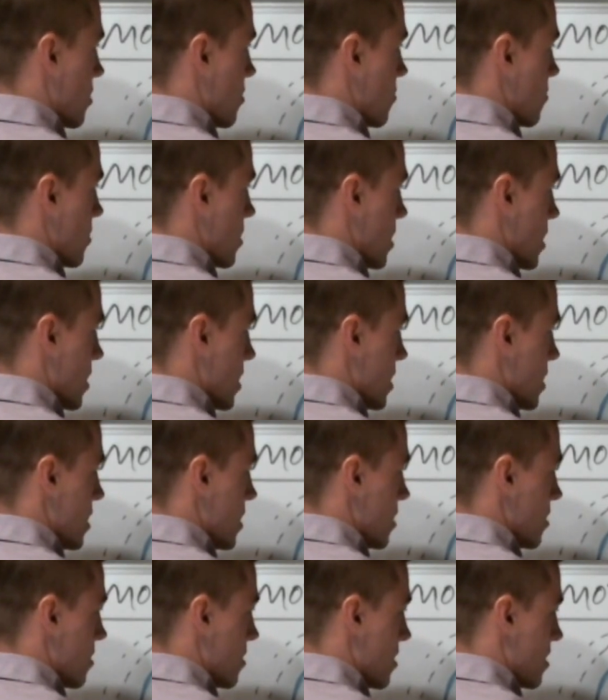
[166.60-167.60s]
right
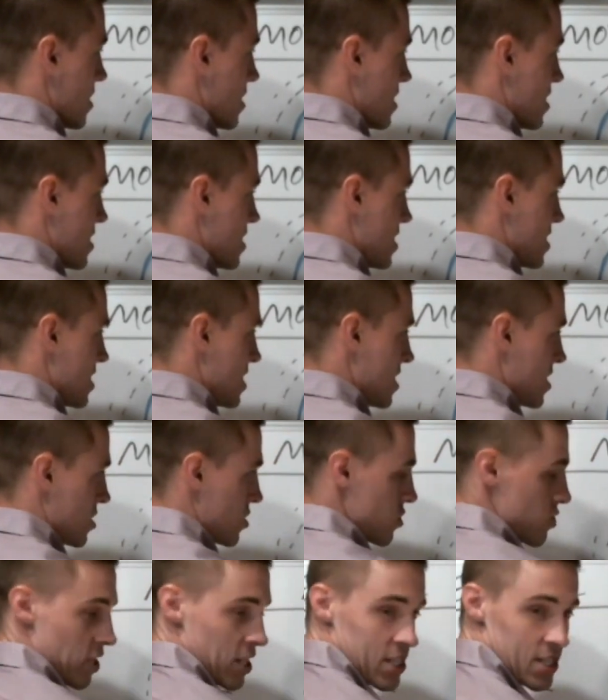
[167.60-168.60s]
here
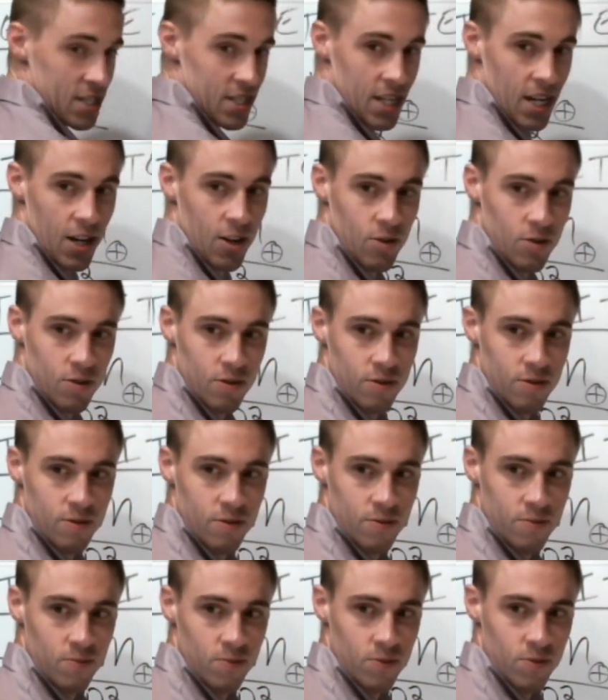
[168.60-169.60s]
traces out,
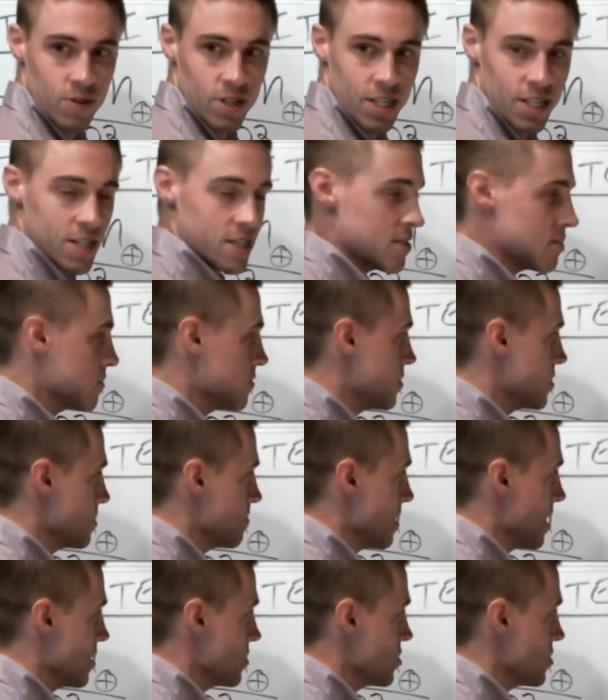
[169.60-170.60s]
right,
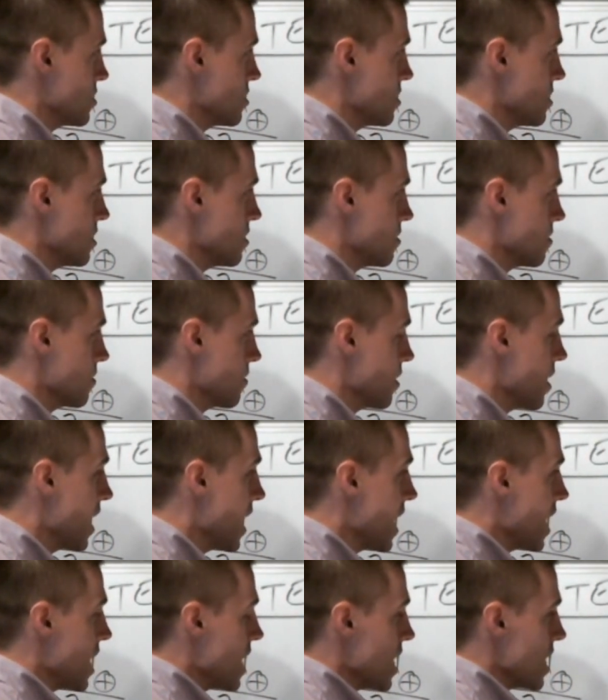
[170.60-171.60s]
smash into the Earth.
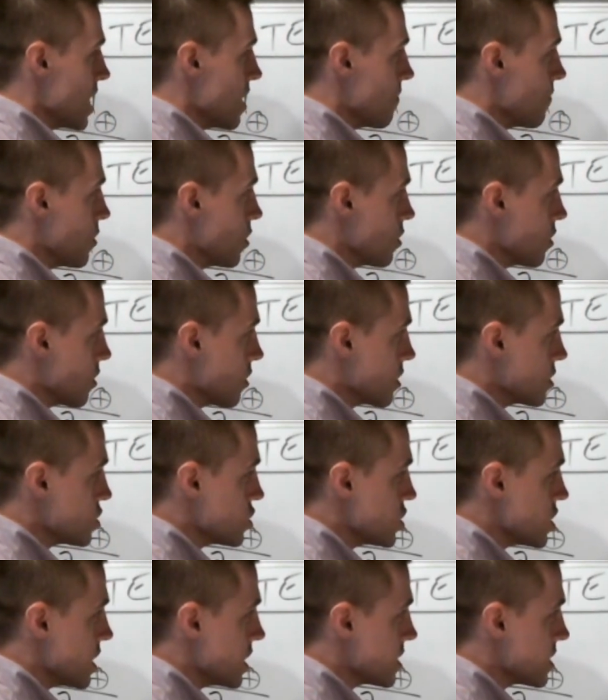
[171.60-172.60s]
If you launch
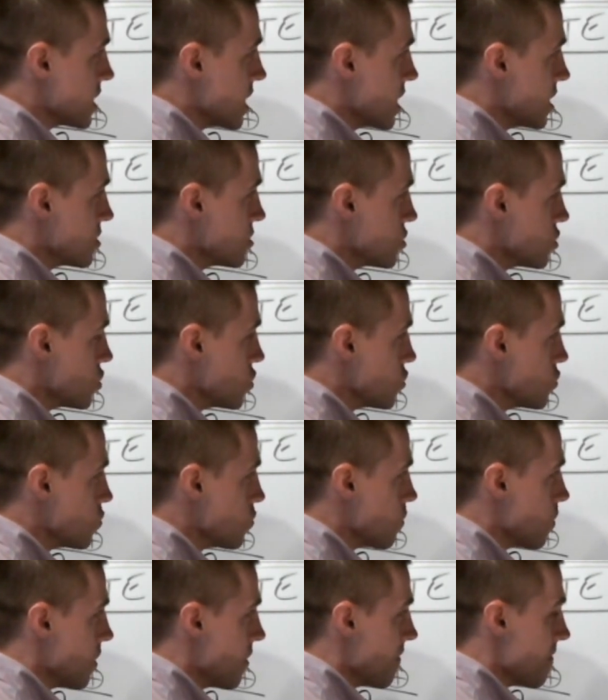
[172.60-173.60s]
it
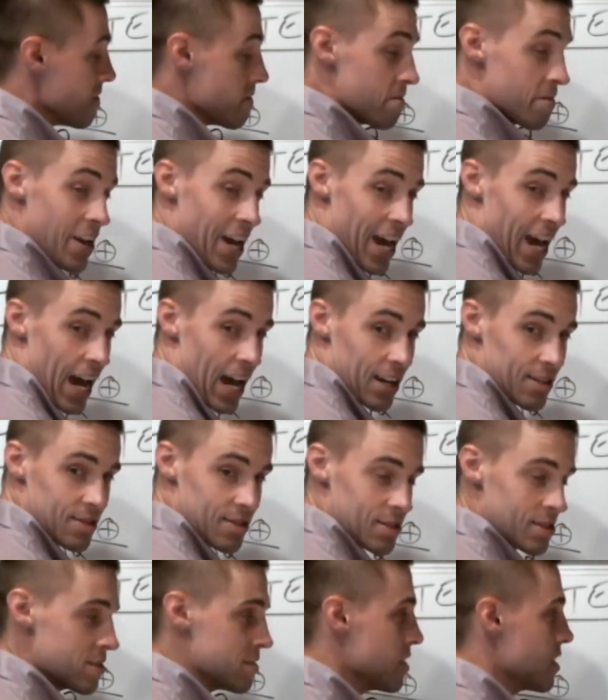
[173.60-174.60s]
too
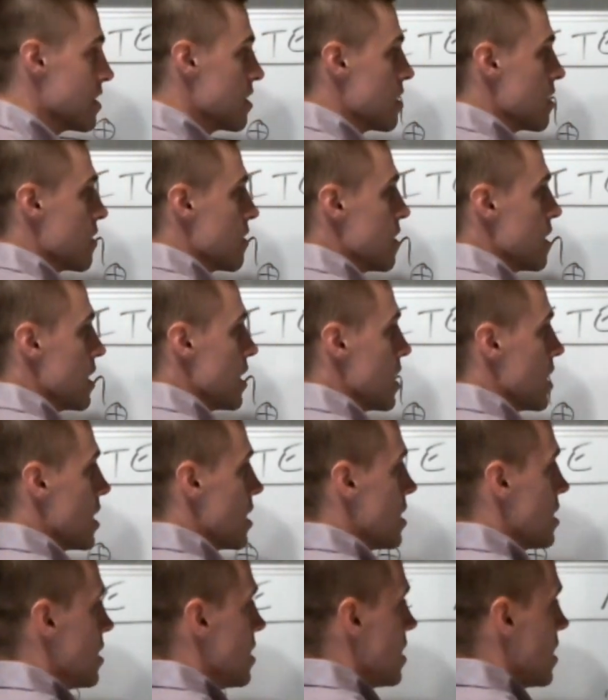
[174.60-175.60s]
fast,
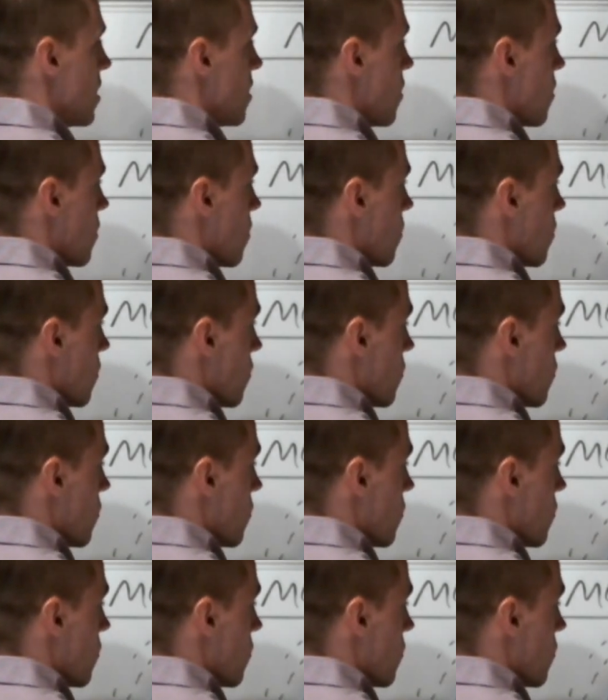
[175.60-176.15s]
then the